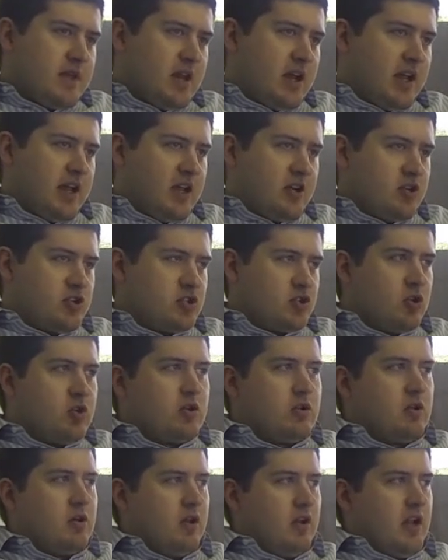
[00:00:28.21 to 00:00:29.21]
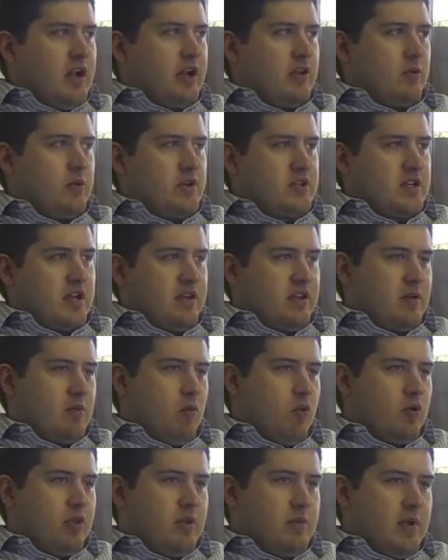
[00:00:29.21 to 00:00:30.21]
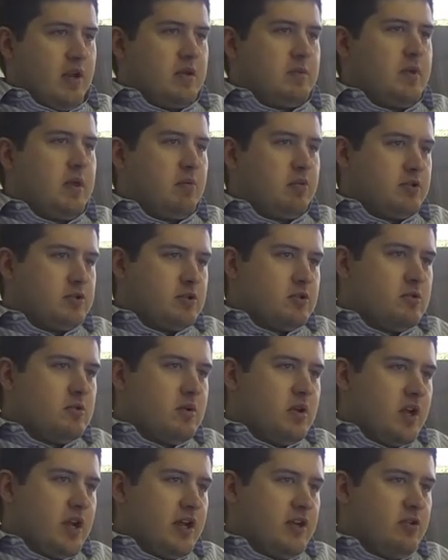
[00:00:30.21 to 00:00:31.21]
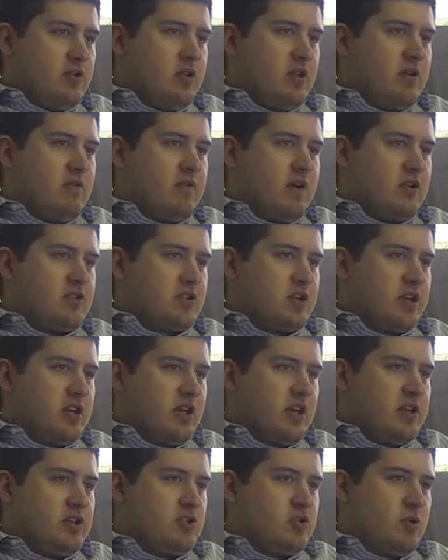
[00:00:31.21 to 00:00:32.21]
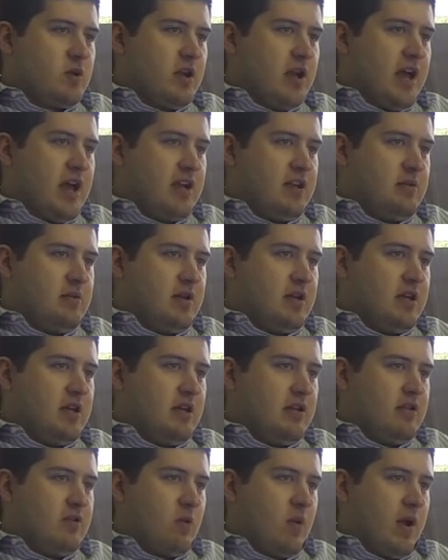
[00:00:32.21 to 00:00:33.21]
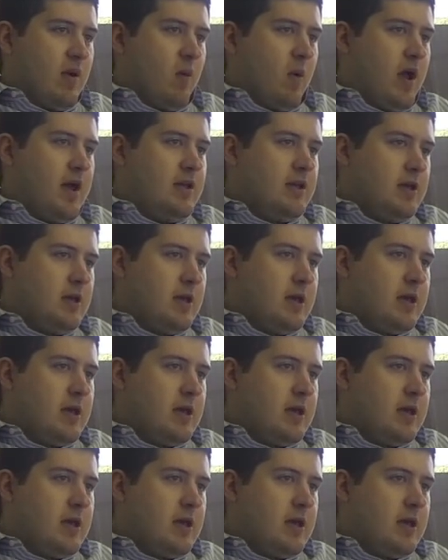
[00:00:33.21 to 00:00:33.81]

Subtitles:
and I understood a lot of the risk, I think, more than many people do, and I knew that if I was going to get into it, it had to be the right way.